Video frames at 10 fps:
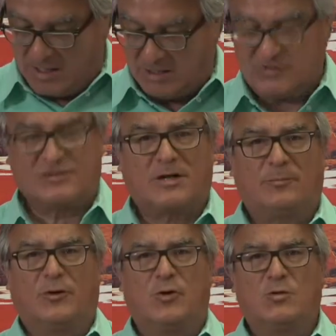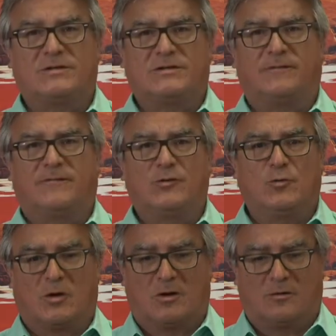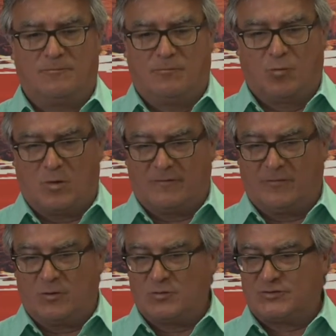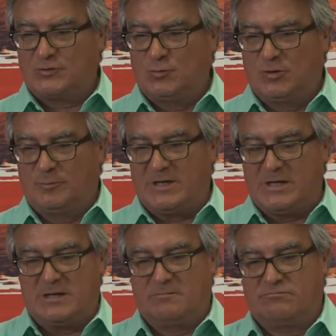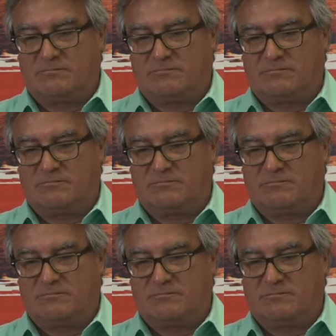Just a couple of notes, if you are one of those who will be